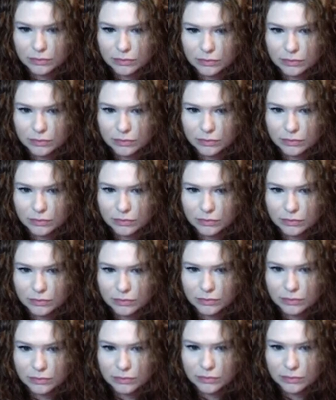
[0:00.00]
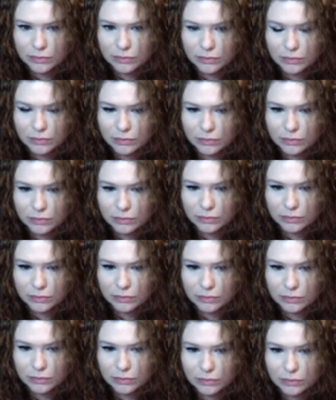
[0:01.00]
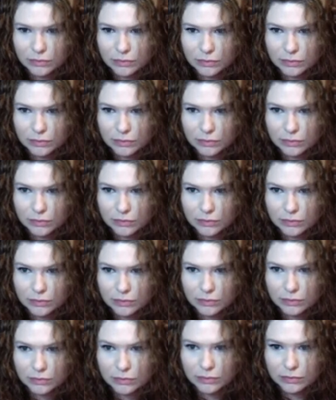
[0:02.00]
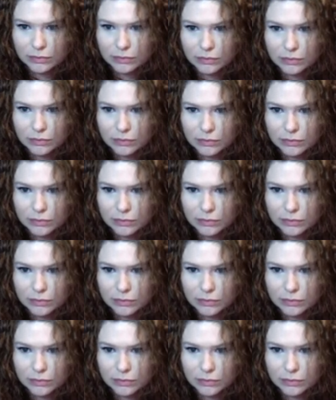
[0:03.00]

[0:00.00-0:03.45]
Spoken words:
[no speech]